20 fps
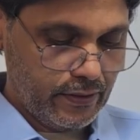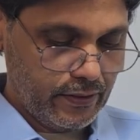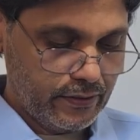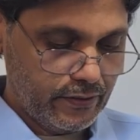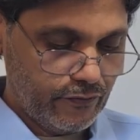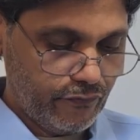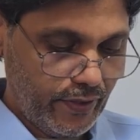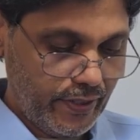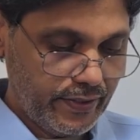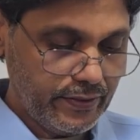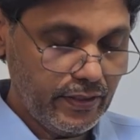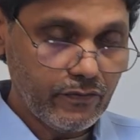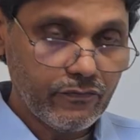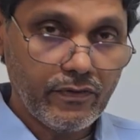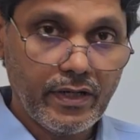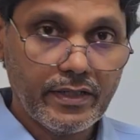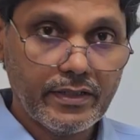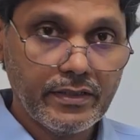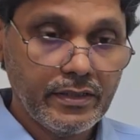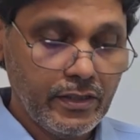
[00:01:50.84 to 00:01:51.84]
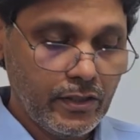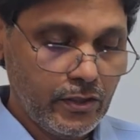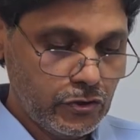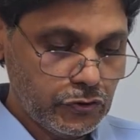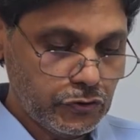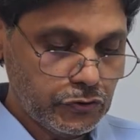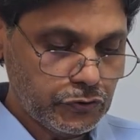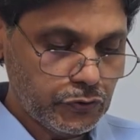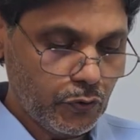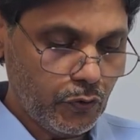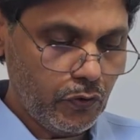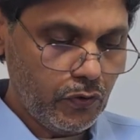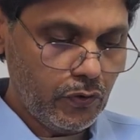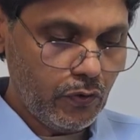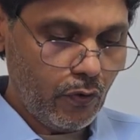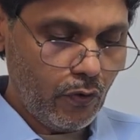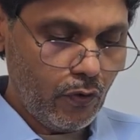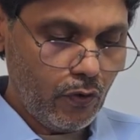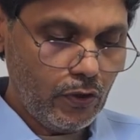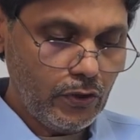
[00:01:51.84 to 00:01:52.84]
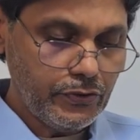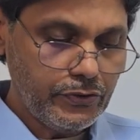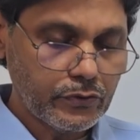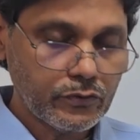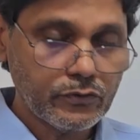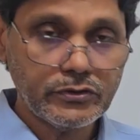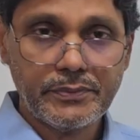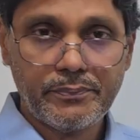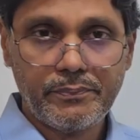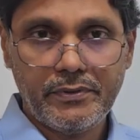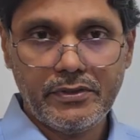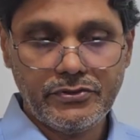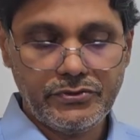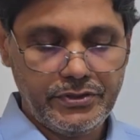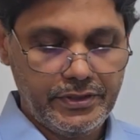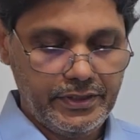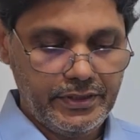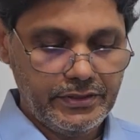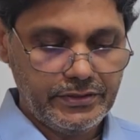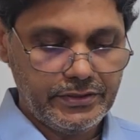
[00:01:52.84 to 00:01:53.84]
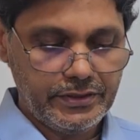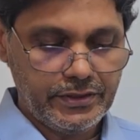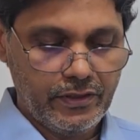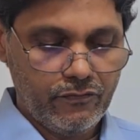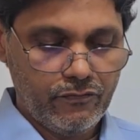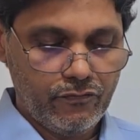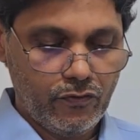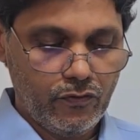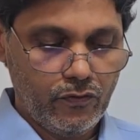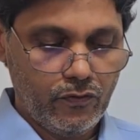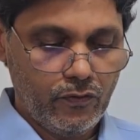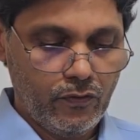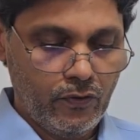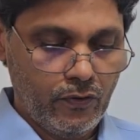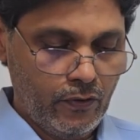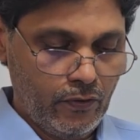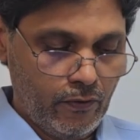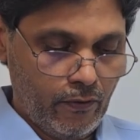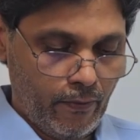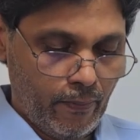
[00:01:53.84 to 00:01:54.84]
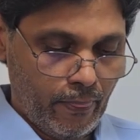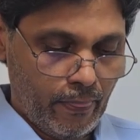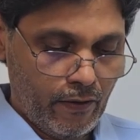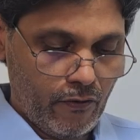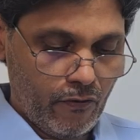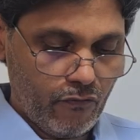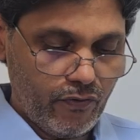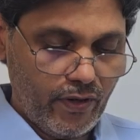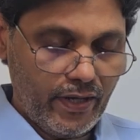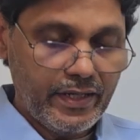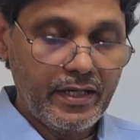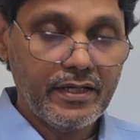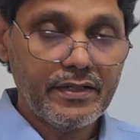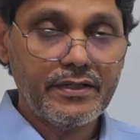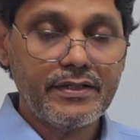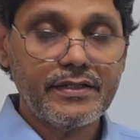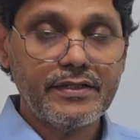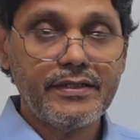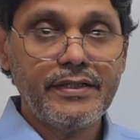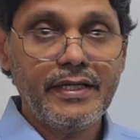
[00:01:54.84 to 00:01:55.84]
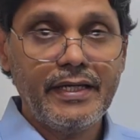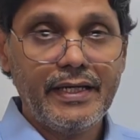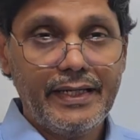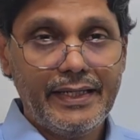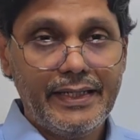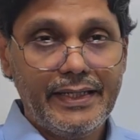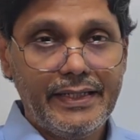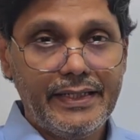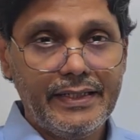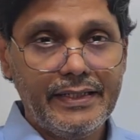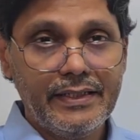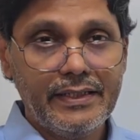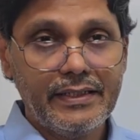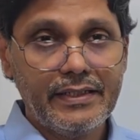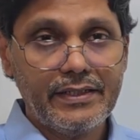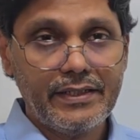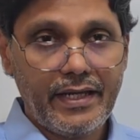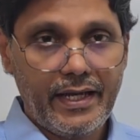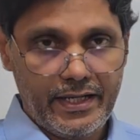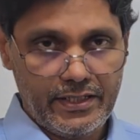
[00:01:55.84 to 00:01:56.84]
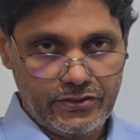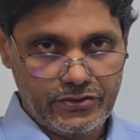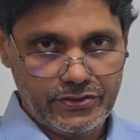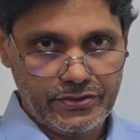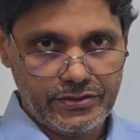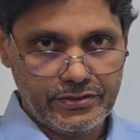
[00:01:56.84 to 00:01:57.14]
The final one, sold all the goods purchased for $500 in cash.